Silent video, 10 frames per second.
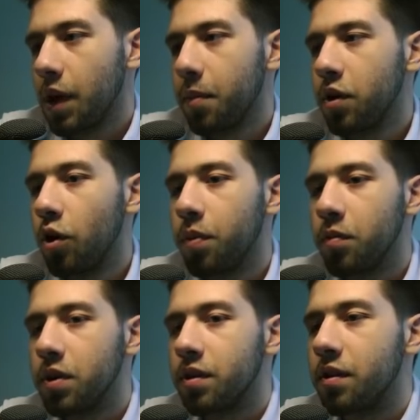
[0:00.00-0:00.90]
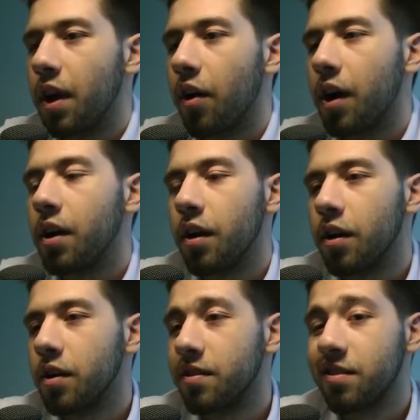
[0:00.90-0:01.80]
I'm gonna open with Daran
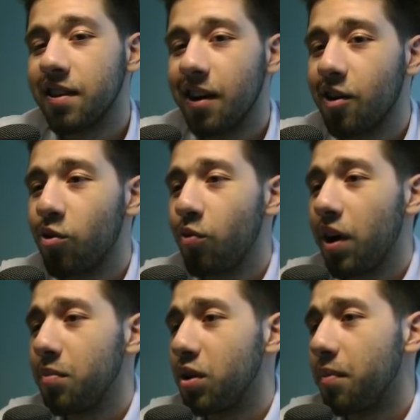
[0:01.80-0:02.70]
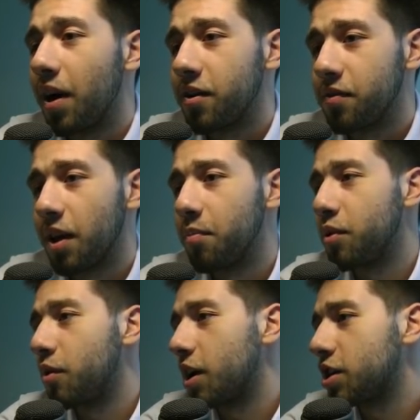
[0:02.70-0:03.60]
here. It's incredible amount of
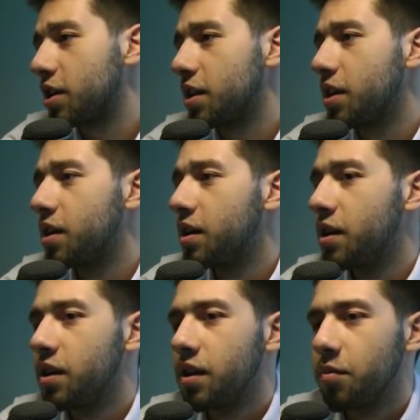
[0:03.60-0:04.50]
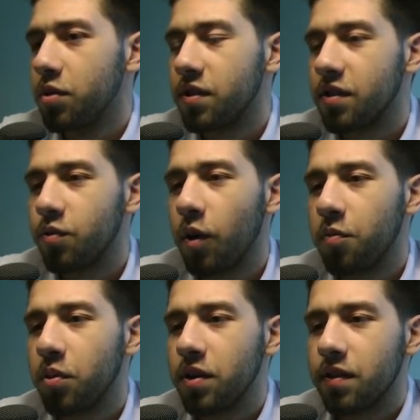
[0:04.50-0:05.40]
tempo, actually. Puts us
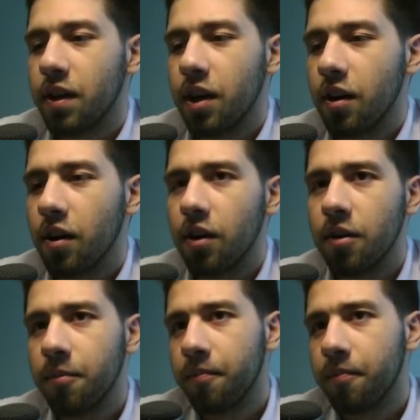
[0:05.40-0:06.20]
12 points ahead here.